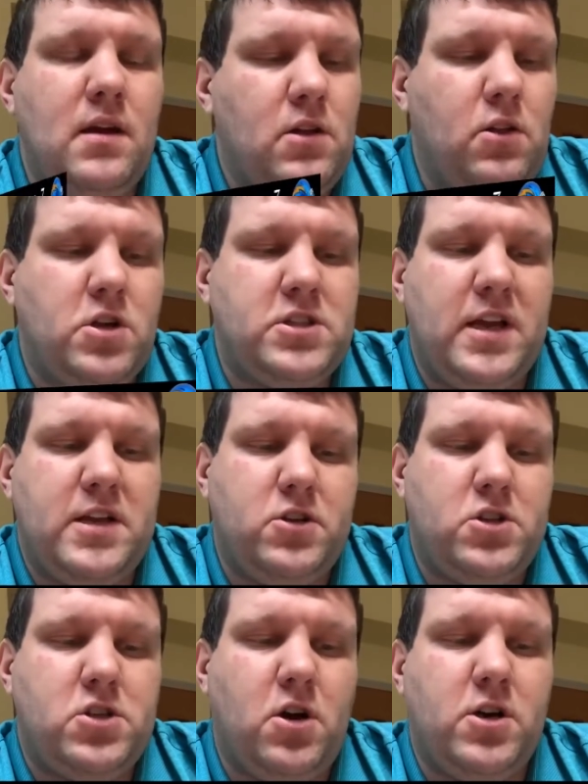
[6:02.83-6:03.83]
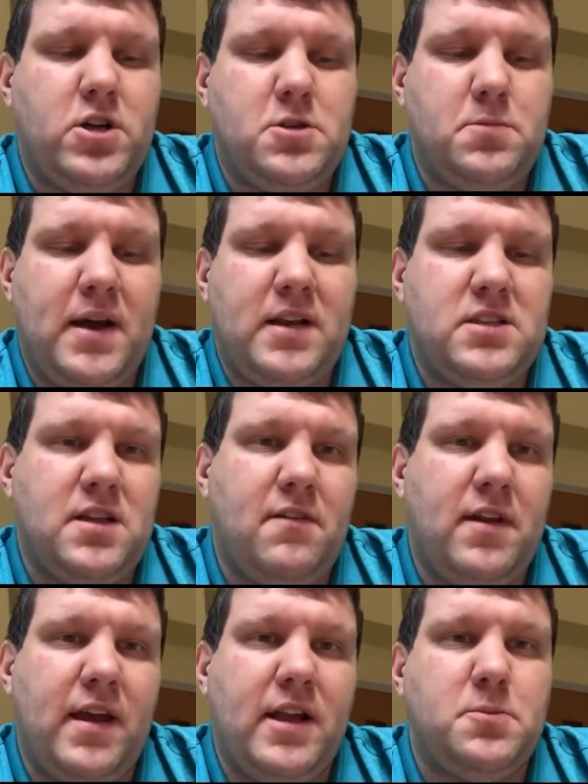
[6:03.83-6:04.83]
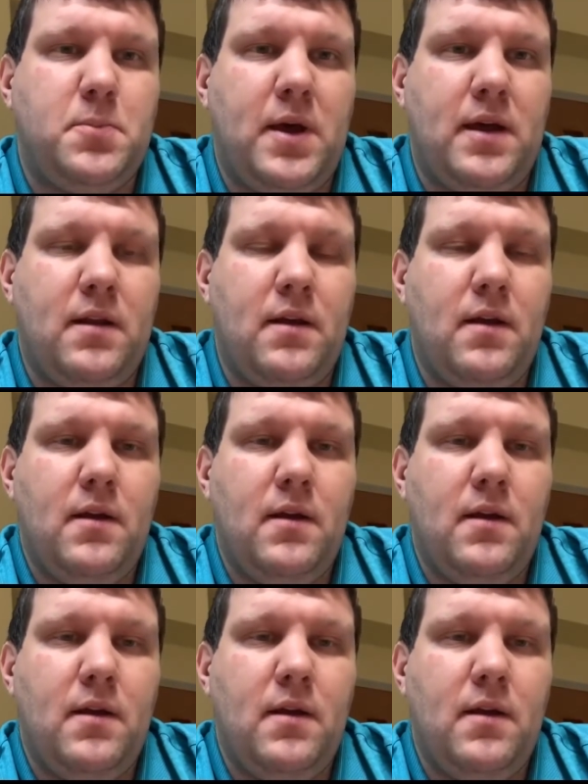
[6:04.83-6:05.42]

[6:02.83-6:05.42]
Los Angeles Chargers minus 7 against Pitt.